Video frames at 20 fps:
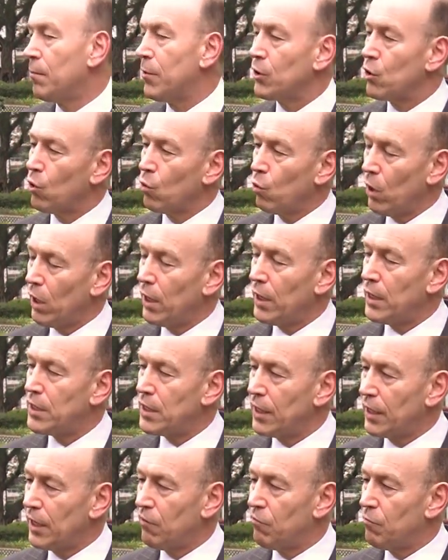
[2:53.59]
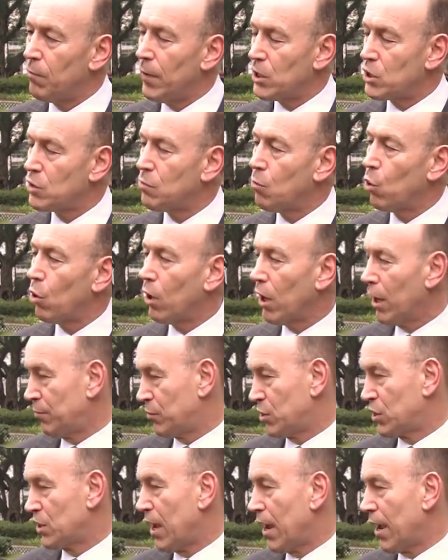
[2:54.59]
but they're willing to give much more
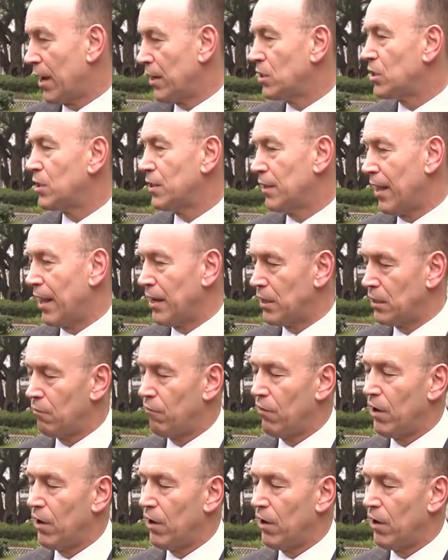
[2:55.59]
upside to that